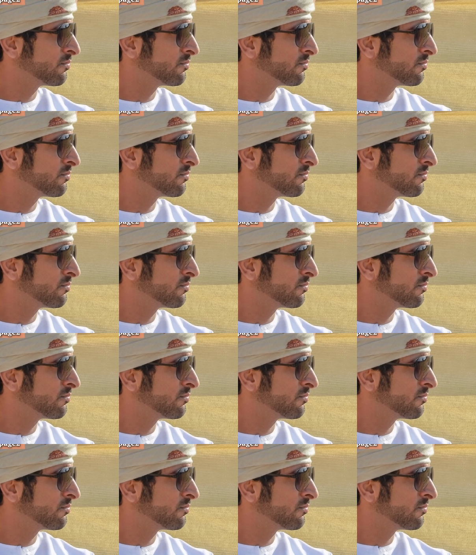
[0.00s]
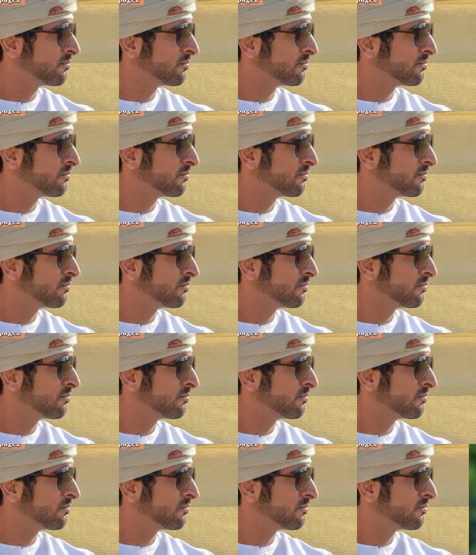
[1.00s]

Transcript: Nobody speaks.